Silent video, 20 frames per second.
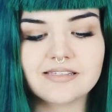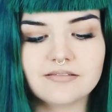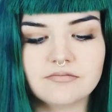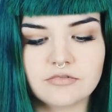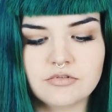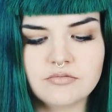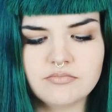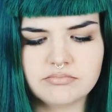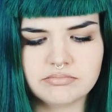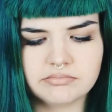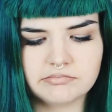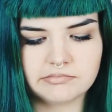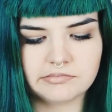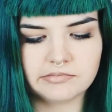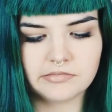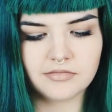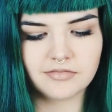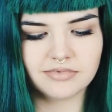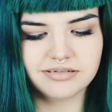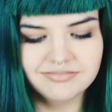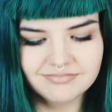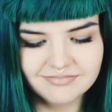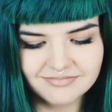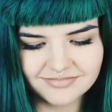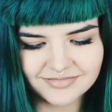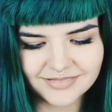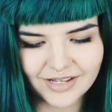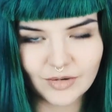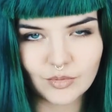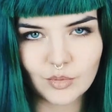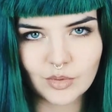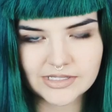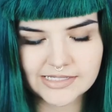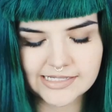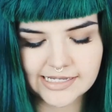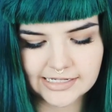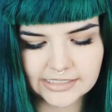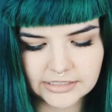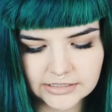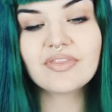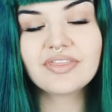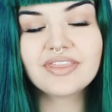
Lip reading: one second.